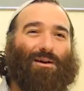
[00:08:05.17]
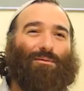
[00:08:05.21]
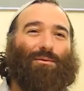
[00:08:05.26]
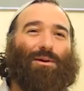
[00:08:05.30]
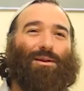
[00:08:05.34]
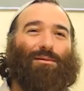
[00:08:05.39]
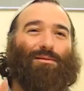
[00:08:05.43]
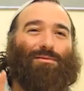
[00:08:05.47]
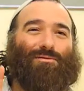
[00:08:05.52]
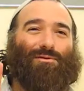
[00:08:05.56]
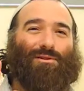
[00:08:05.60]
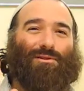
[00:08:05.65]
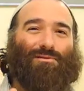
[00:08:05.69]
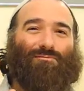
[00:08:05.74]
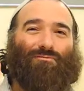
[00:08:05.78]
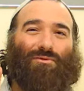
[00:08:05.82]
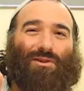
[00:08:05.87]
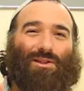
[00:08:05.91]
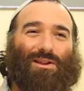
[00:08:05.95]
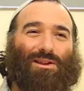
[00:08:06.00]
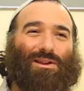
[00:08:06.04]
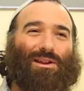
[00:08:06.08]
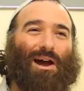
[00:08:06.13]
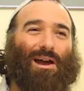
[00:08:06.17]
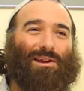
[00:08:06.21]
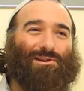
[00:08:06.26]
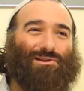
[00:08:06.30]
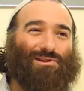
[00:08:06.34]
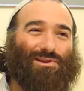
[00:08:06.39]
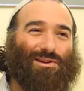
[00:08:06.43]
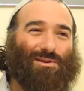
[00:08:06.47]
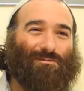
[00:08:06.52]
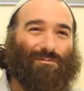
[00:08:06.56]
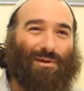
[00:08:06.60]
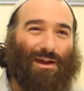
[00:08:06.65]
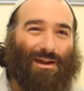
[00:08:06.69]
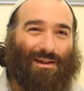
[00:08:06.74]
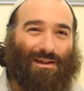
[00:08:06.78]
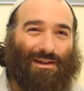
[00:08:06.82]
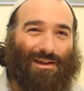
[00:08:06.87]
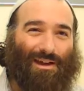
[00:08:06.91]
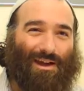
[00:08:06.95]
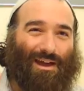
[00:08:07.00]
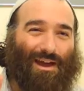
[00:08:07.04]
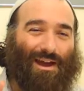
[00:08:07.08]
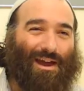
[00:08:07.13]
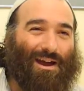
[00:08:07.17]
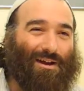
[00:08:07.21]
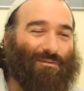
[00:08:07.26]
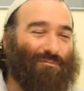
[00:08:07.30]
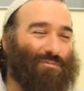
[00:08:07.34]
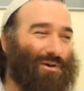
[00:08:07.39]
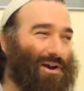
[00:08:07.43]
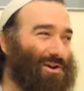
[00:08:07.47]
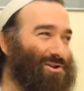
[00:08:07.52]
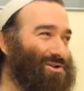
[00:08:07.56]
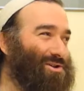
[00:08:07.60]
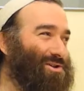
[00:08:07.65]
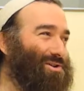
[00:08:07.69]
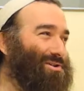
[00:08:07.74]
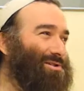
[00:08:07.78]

I want it to look really nice in my airbrush.